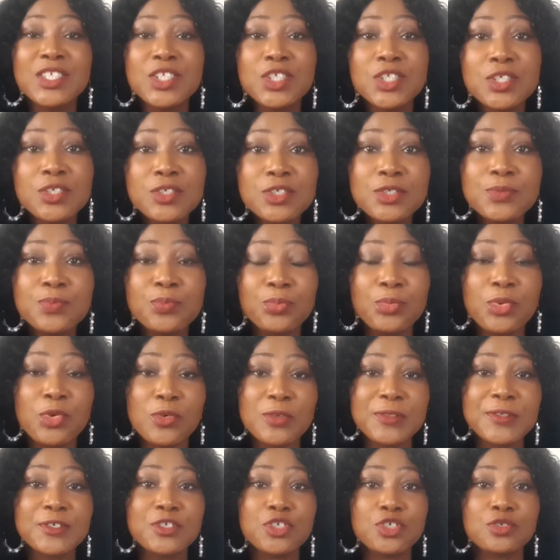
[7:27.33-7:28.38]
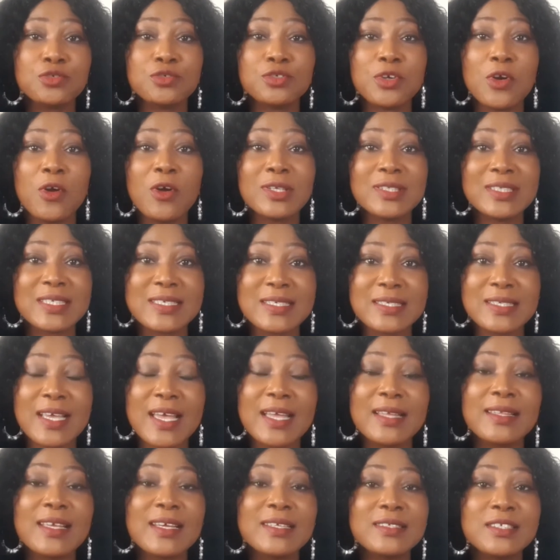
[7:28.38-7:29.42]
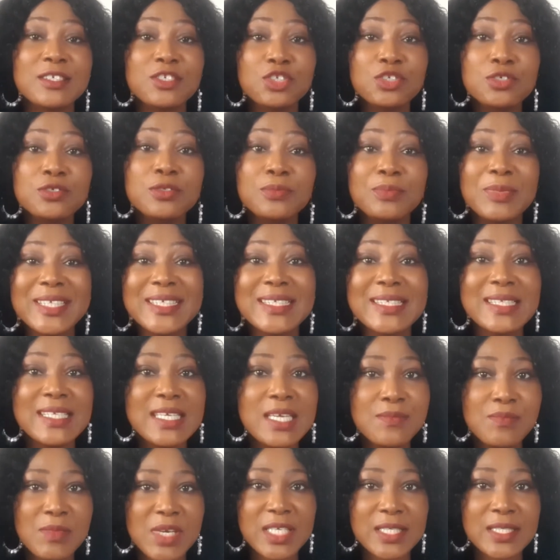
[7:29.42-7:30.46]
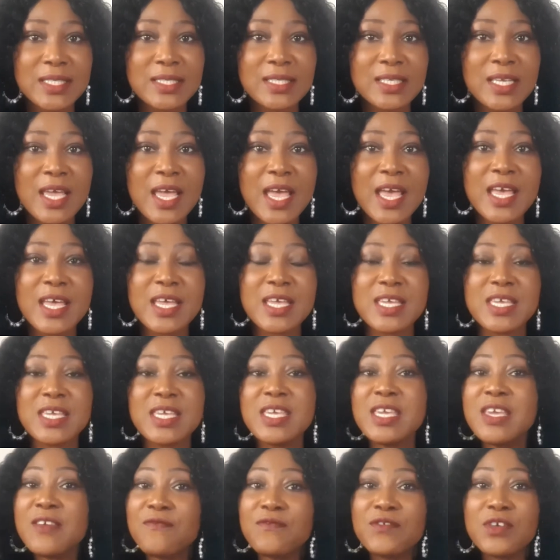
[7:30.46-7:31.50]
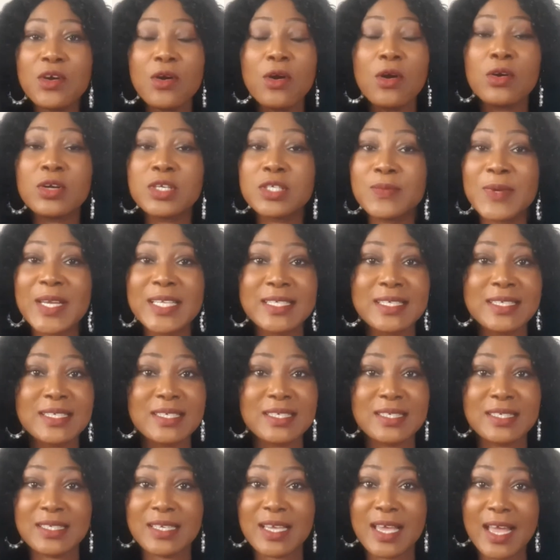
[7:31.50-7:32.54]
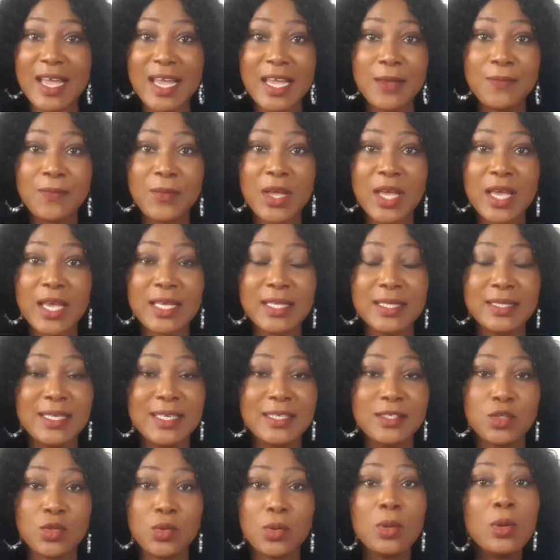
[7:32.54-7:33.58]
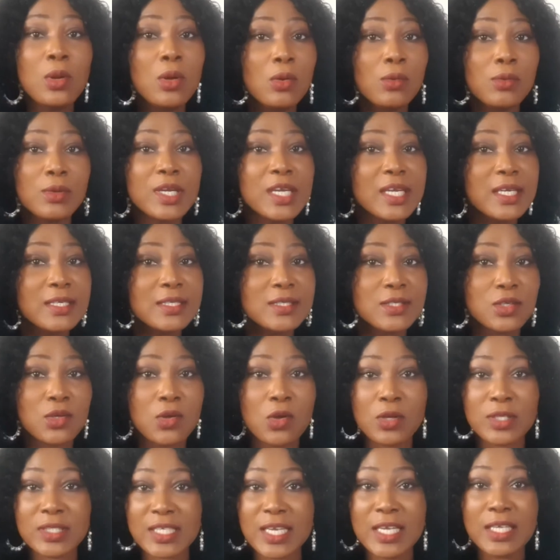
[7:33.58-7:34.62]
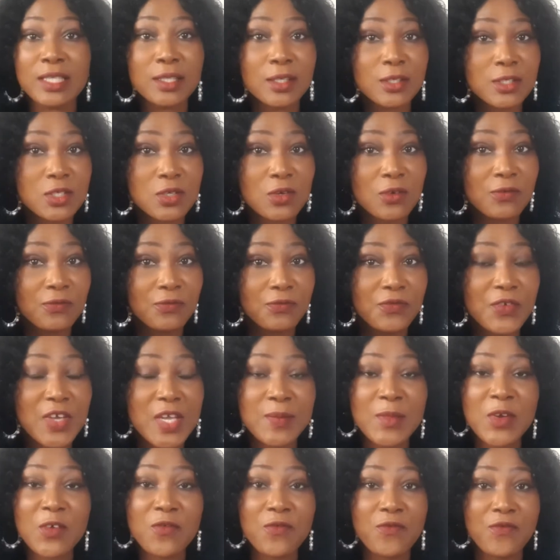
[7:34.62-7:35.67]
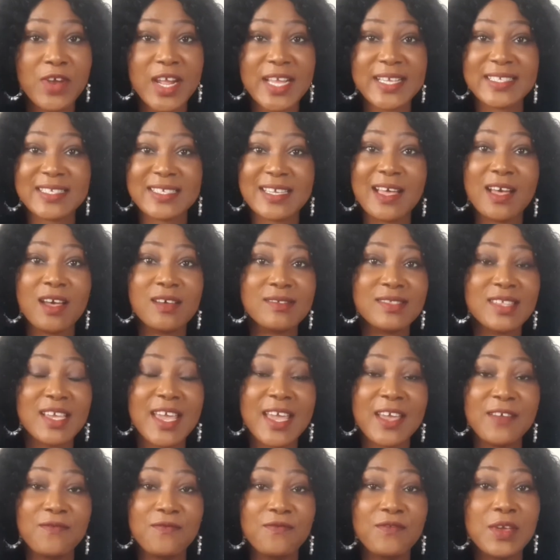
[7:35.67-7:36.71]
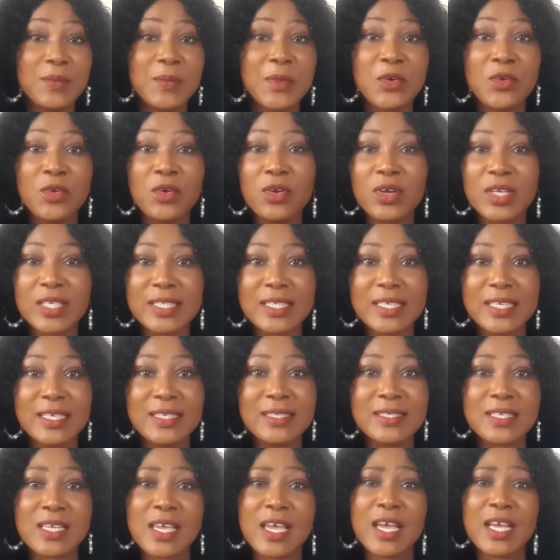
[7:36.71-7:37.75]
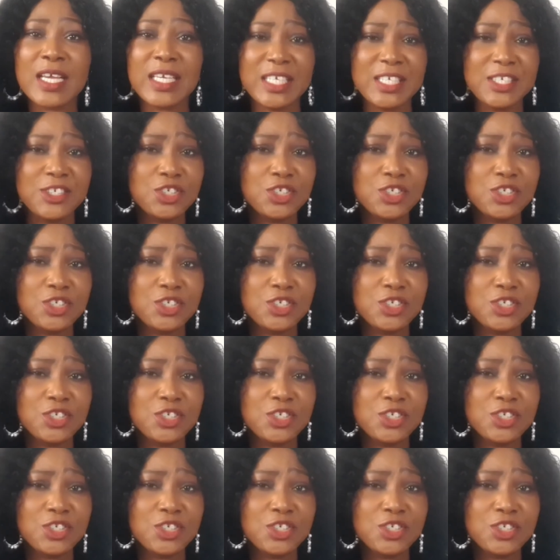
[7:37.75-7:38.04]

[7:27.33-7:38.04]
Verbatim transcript: And you both should understand that there should be limits. If your husband is a type that oh he's got a lot of female friends out there female colleagues